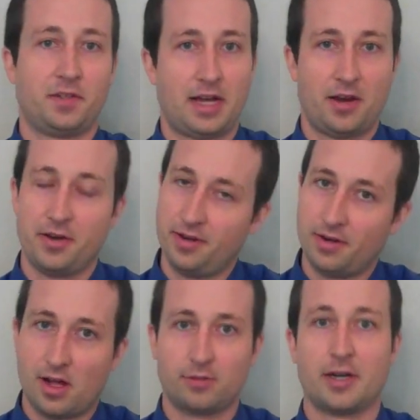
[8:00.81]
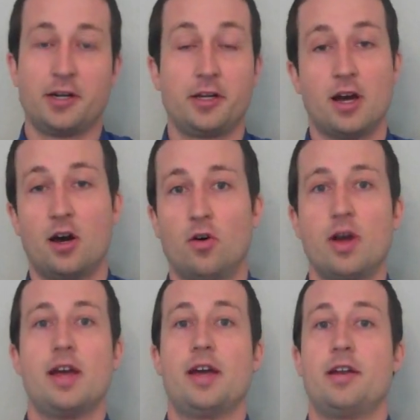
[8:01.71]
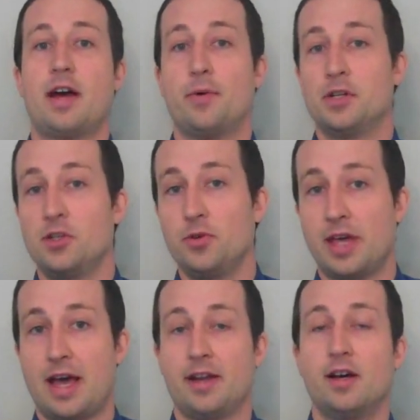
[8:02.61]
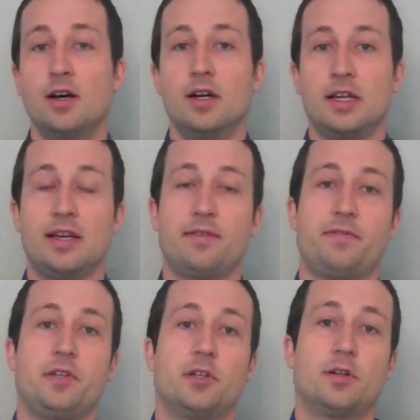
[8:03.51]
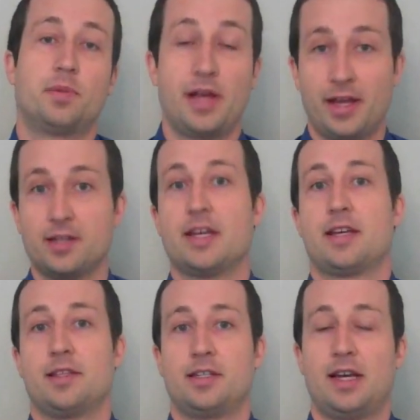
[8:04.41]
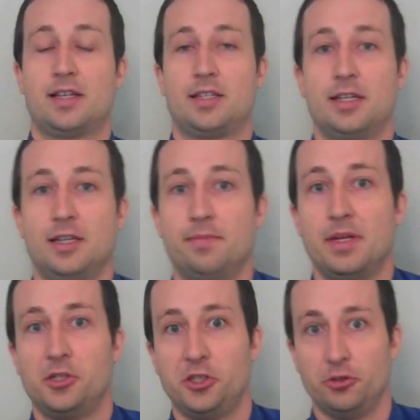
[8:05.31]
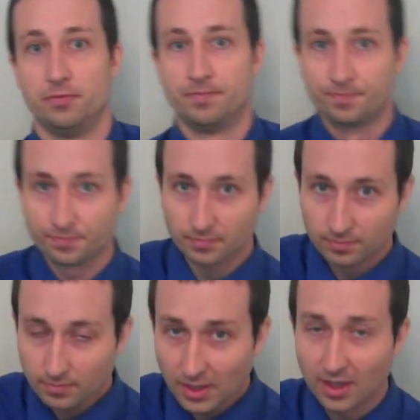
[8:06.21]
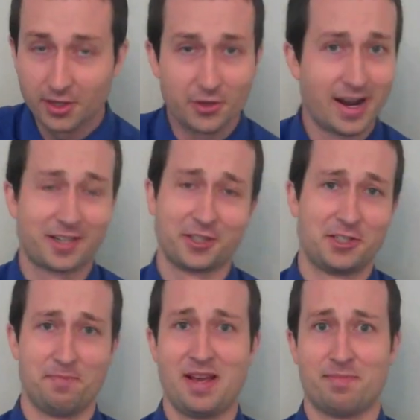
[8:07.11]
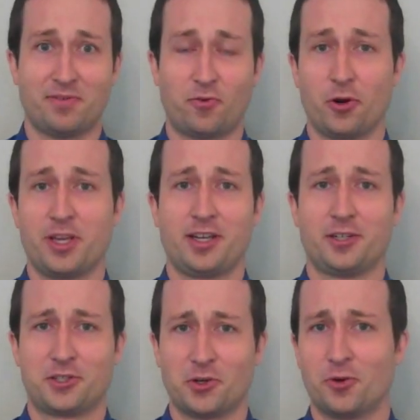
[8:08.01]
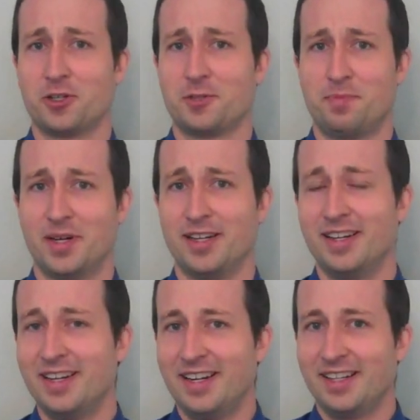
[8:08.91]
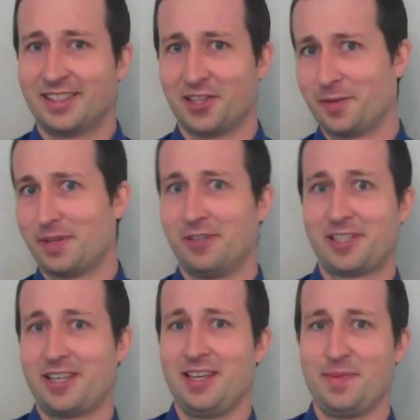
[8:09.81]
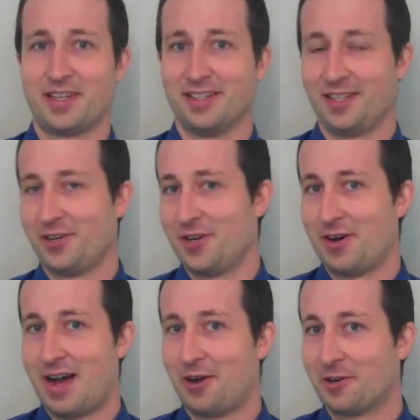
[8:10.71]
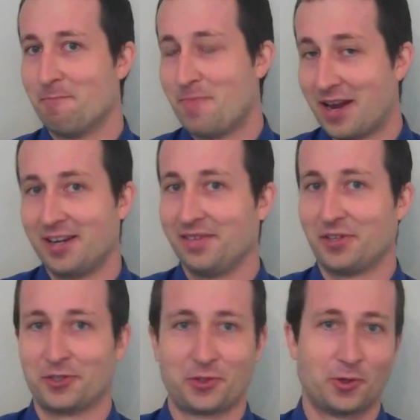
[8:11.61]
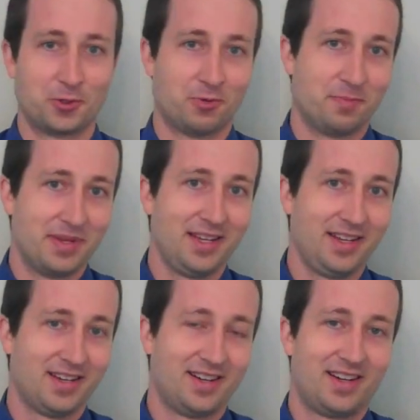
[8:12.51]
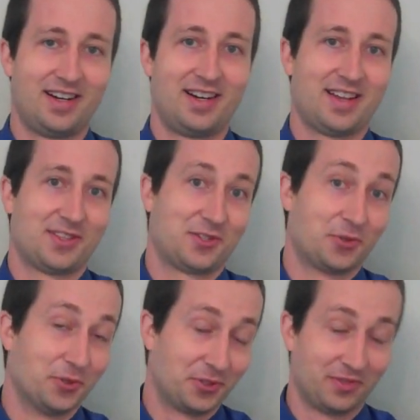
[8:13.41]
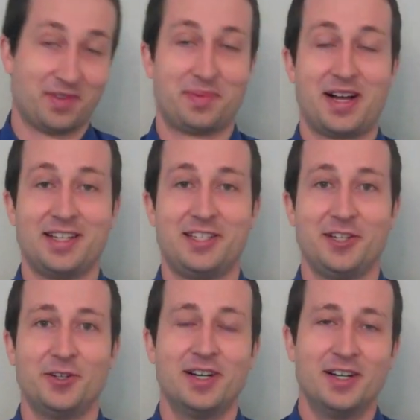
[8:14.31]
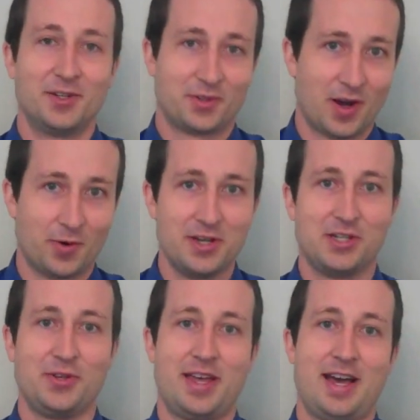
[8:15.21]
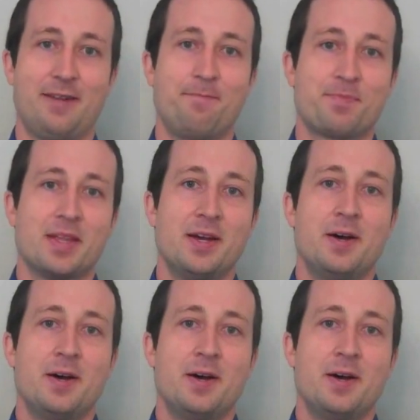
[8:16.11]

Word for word: filled out and all ready to go, and I would do that if you're planning on taking the test in mid-June. Uh, you can actually submit before you get your scores, but it's a little bit risky because you don't know how competitive your scores will be uh, at the schools you've applied to, so I wouldn't do that.